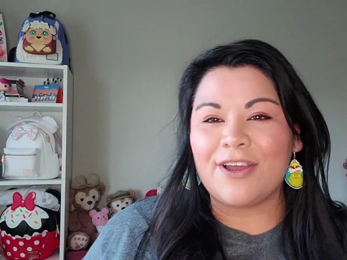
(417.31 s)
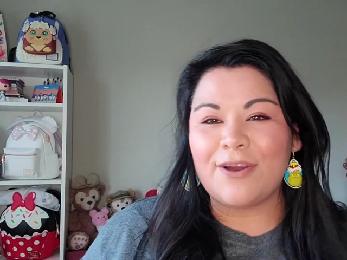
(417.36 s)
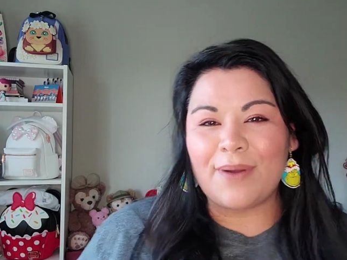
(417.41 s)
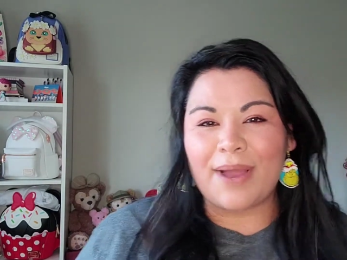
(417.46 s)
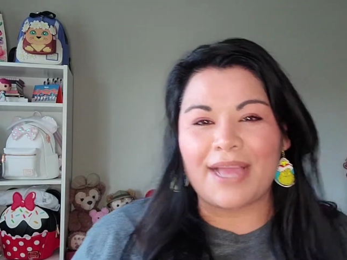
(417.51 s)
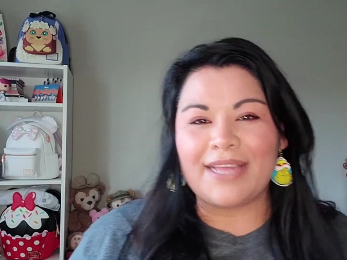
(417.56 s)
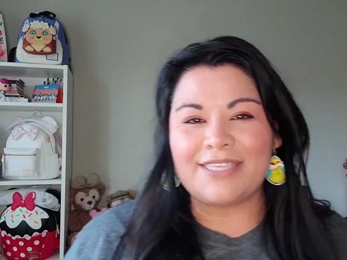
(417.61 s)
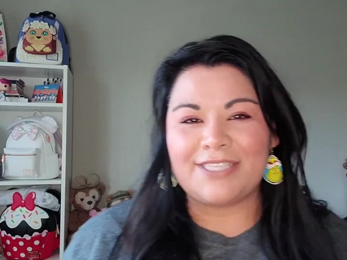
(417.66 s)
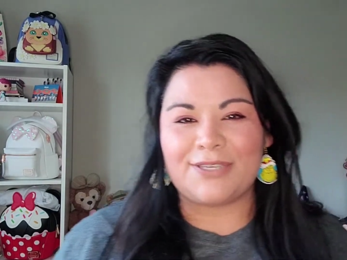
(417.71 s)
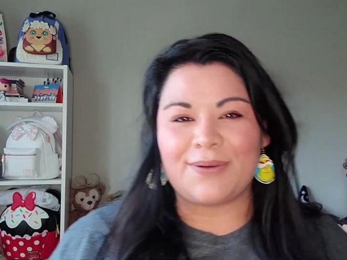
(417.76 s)
know
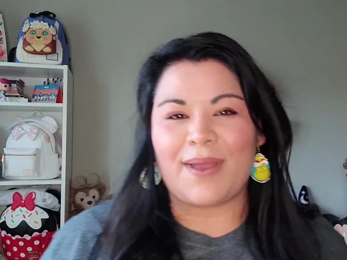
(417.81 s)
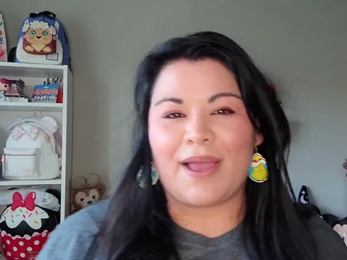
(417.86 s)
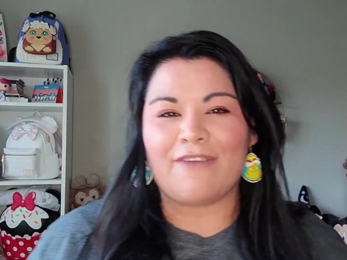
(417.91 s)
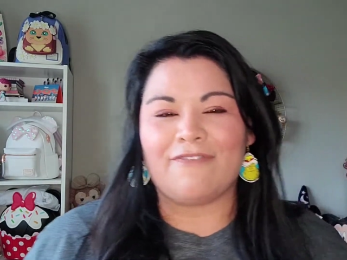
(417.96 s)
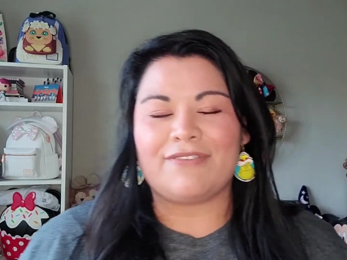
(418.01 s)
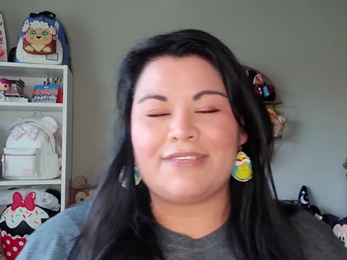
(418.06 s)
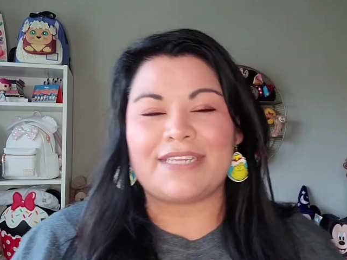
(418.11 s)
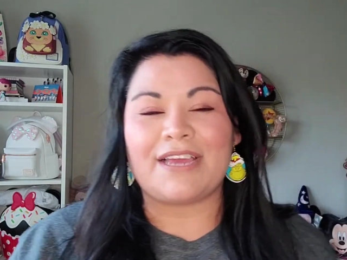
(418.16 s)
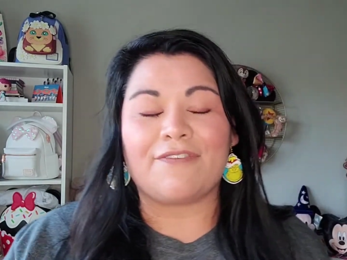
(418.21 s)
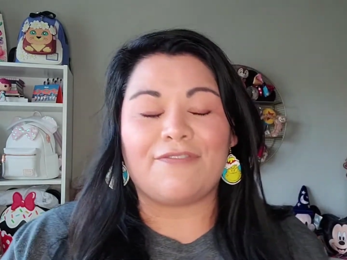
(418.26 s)
I do
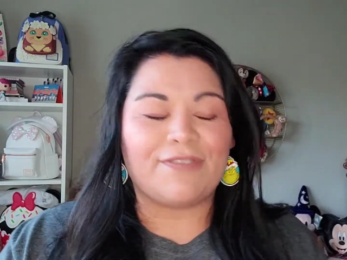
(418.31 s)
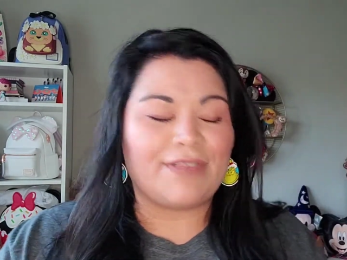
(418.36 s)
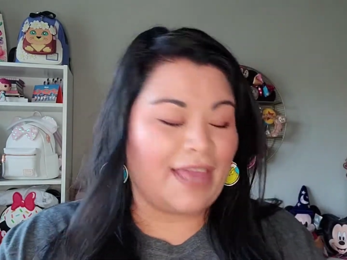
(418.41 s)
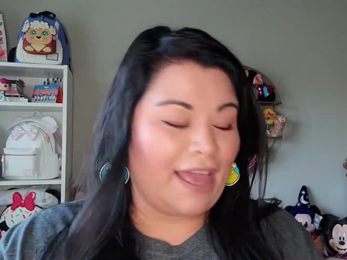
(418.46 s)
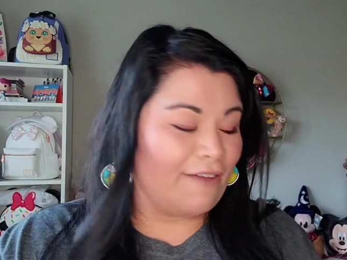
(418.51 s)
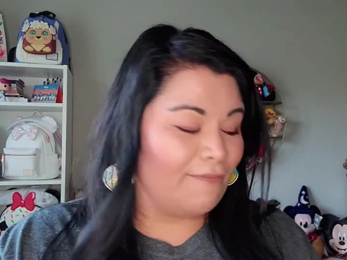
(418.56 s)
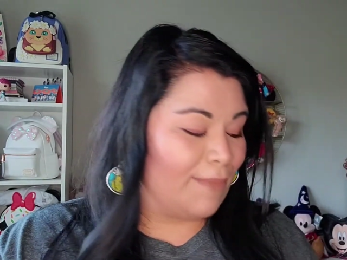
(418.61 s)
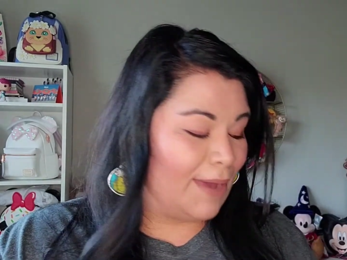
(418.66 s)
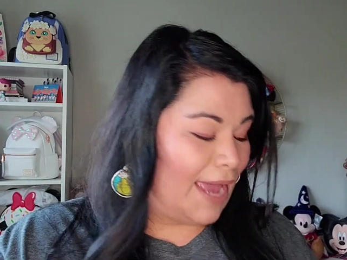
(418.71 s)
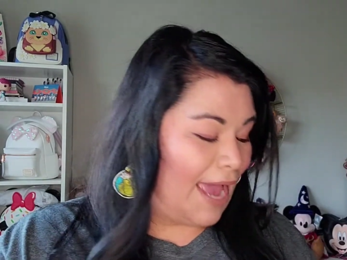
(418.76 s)
have
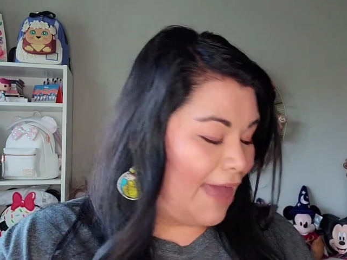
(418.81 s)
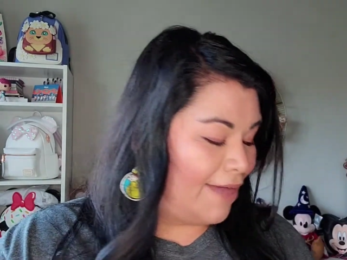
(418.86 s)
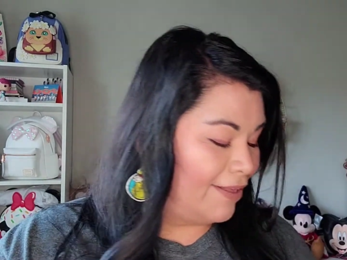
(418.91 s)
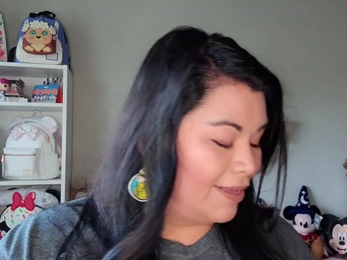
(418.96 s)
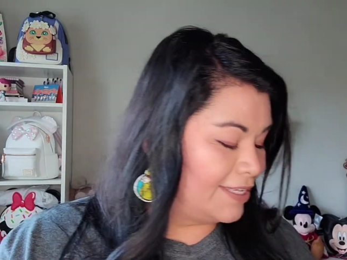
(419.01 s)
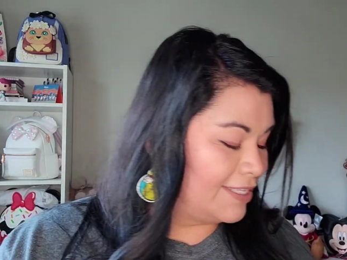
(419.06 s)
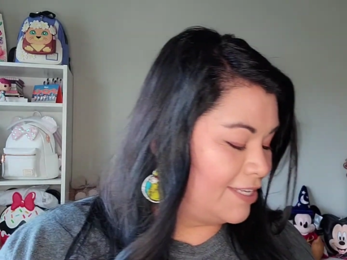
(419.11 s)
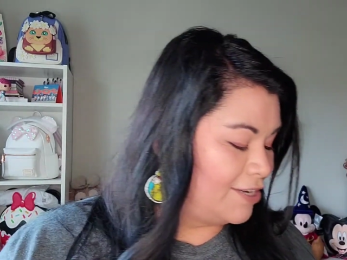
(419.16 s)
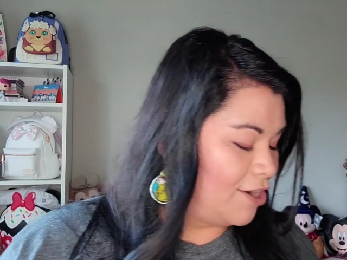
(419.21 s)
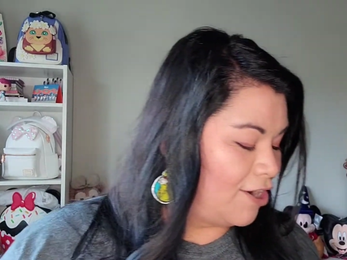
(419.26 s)
definitely have my
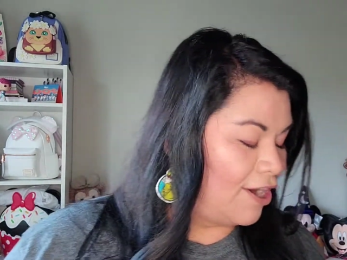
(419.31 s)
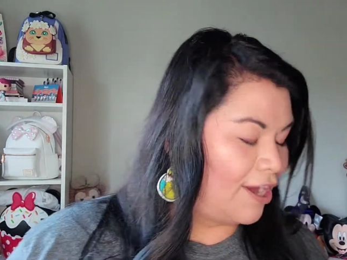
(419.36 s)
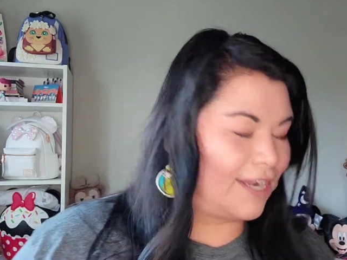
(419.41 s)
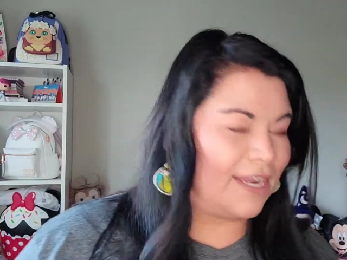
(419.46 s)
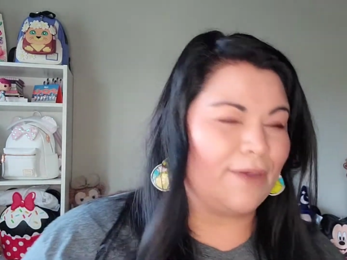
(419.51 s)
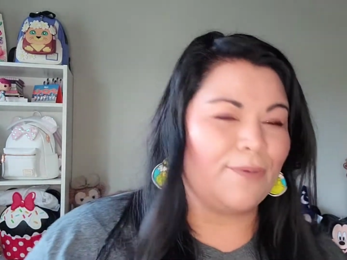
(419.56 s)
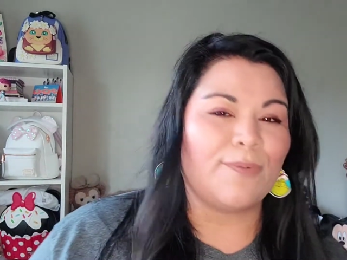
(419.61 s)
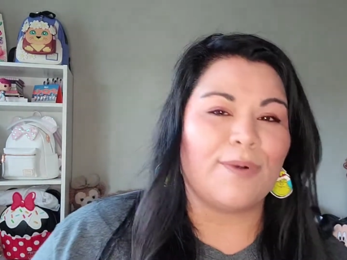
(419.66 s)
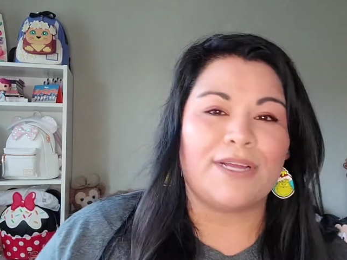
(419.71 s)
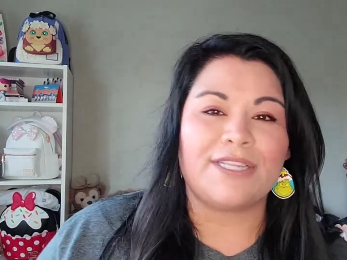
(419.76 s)
Alex and
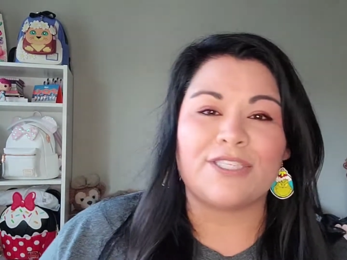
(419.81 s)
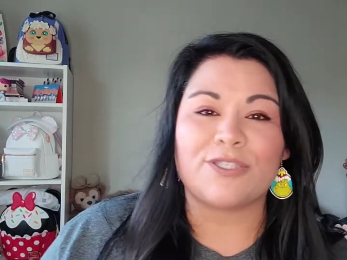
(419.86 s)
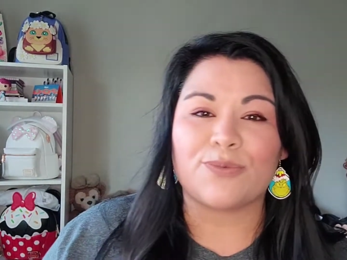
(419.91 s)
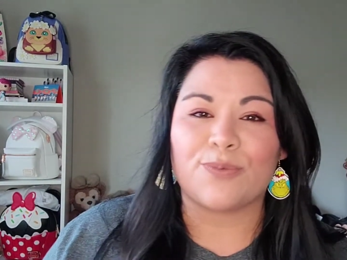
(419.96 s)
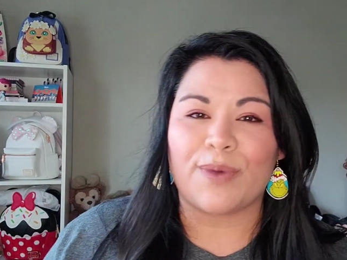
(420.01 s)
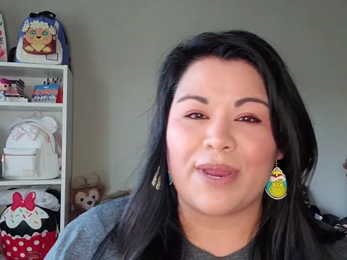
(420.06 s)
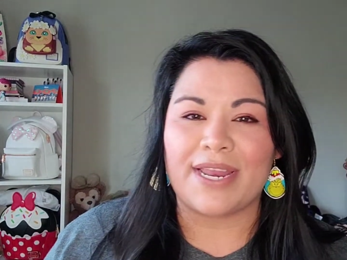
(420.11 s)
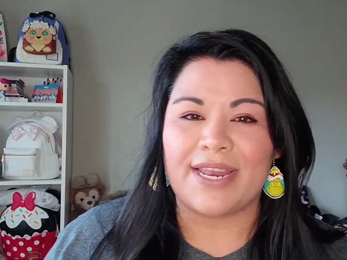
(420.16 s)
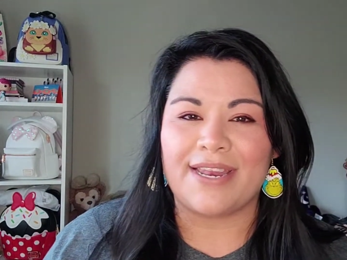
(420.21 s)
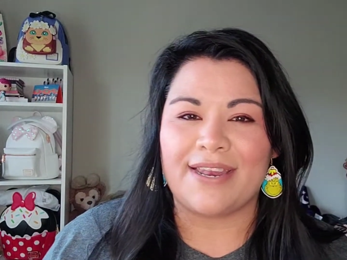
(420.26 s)
Ani ones
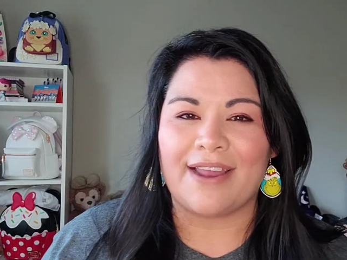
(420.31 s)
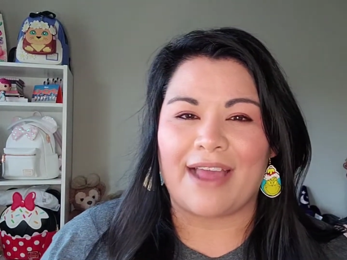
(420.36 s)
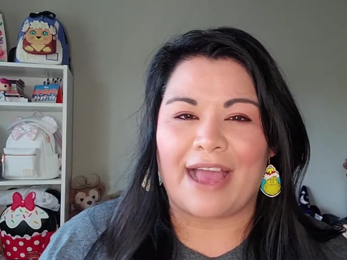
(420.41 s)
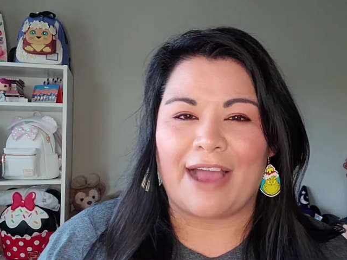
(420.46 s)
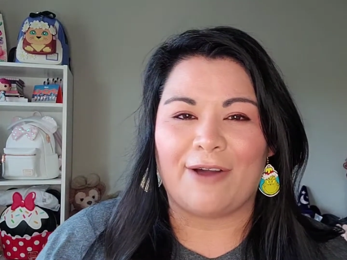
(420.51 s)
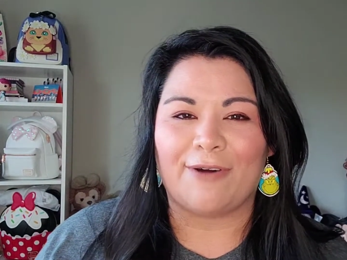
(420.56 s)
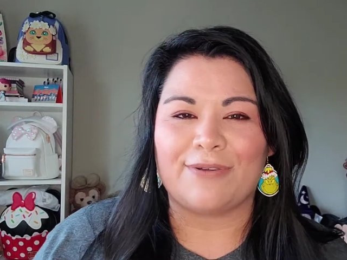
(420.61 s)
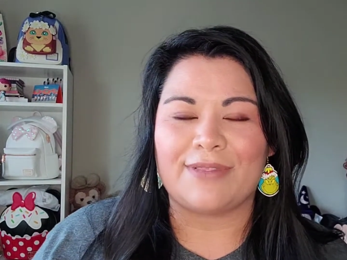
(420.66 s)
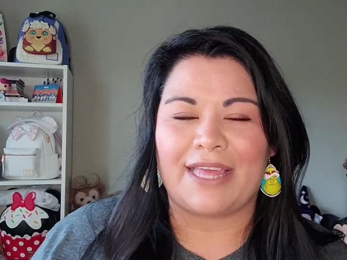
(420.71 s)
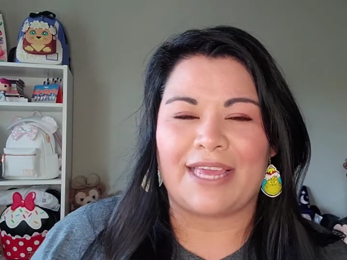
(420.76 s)
written
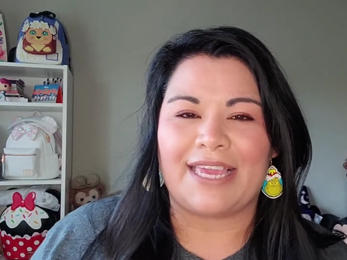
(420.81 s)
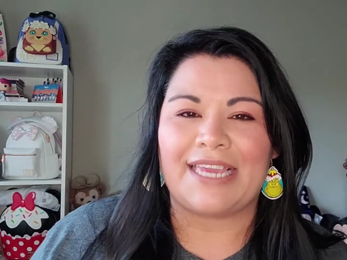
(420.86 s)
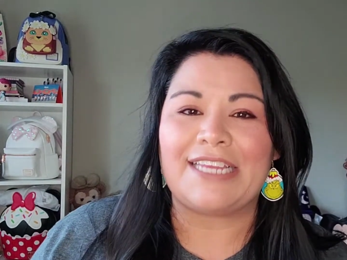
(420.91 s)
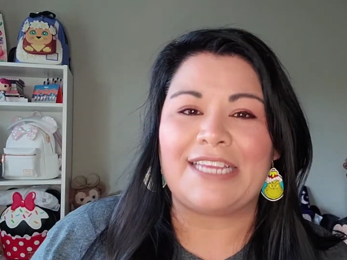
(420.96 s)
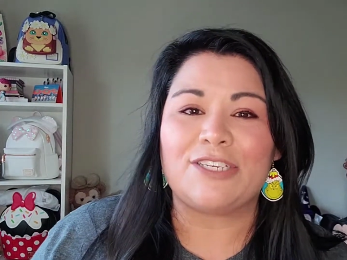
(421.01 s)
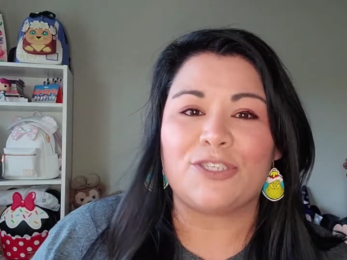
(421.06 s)
out, like